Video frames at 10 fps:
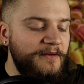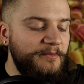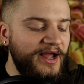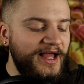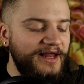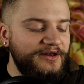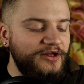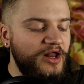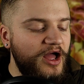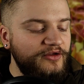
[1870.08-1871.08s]
by
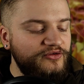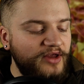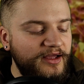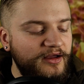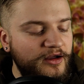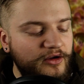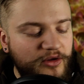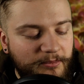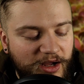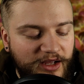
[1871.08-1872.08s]
analysing
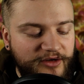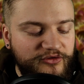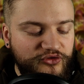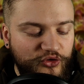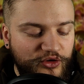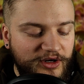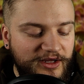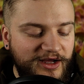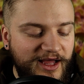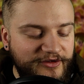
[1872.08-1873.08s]
combined
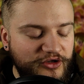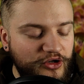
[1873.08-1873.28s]
nuclear and